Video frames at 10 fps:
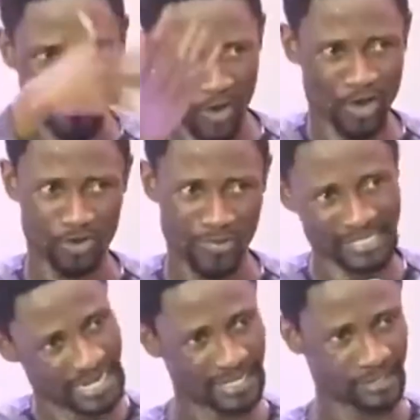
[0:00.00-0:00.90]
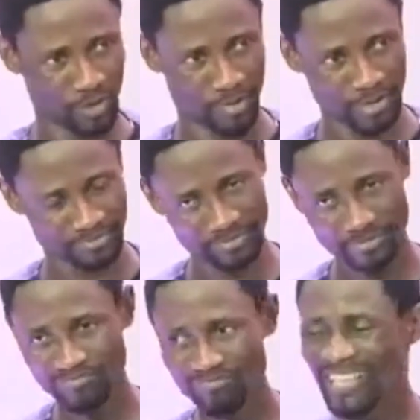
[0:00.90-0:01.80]
of concubines like Solomon.
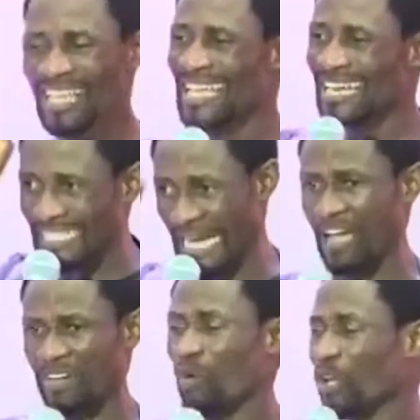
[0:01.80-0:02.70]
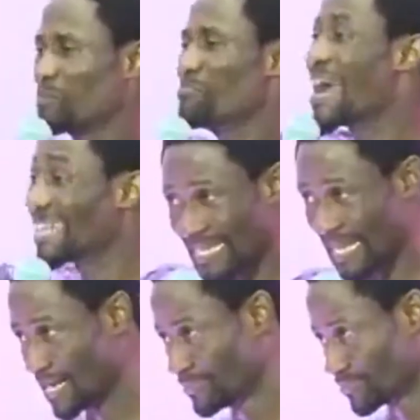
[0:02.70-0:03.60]
David was
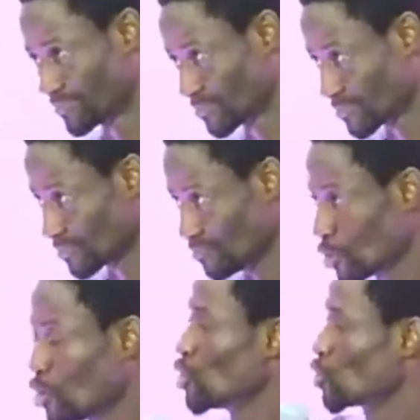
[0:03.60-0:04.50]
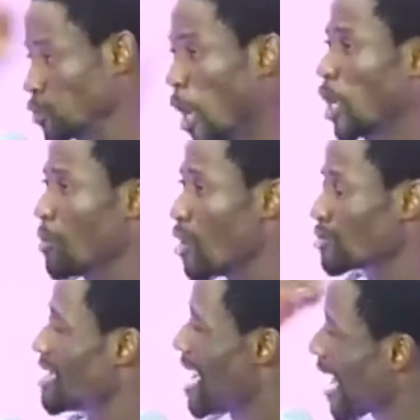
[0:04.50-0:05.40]
mightier.
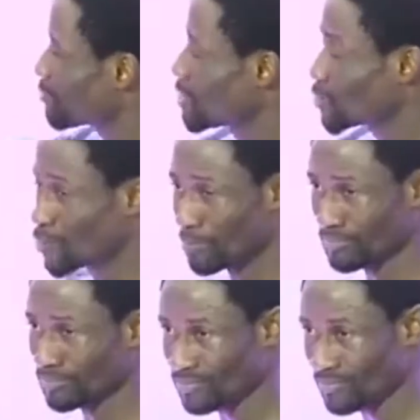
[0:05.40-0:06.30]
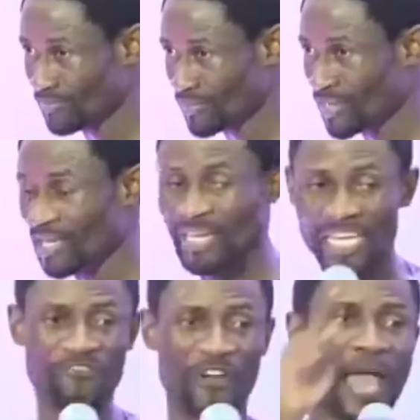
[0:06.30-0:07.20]
Solomon had wisdom.
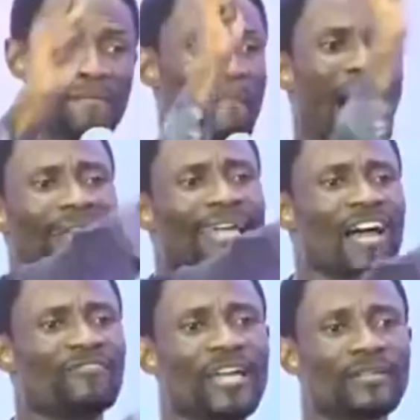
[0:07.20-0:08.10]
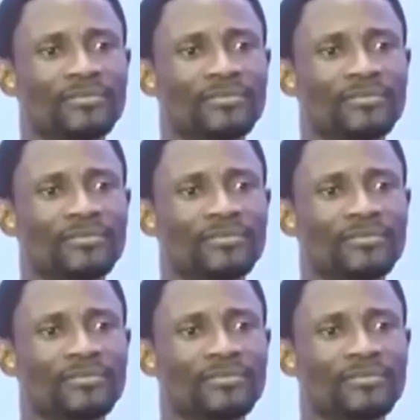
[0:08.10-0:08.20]
If I marry ever,